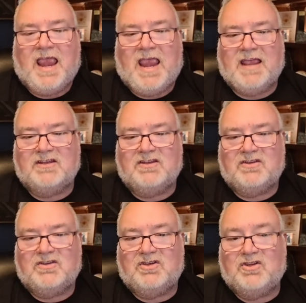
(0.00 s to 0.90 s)
and
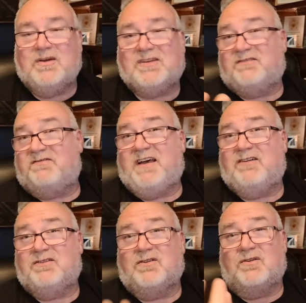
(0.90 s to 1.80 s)
you as a
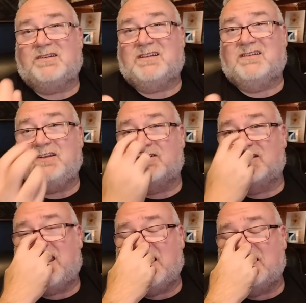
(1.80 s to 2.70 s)
founder or as a leader
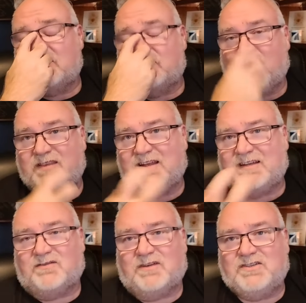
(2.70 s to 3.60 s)
can't spread that
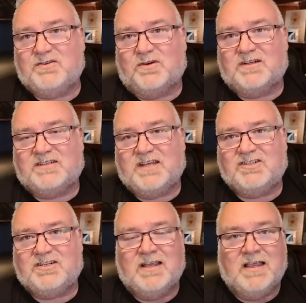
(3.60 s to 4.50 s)
to the rest of your
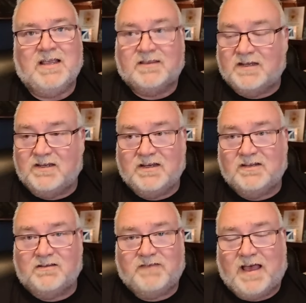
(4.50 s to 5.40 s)
organization, then you need
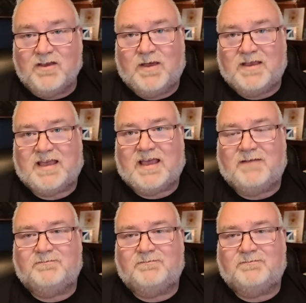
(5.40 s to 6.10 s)
to evaluate that.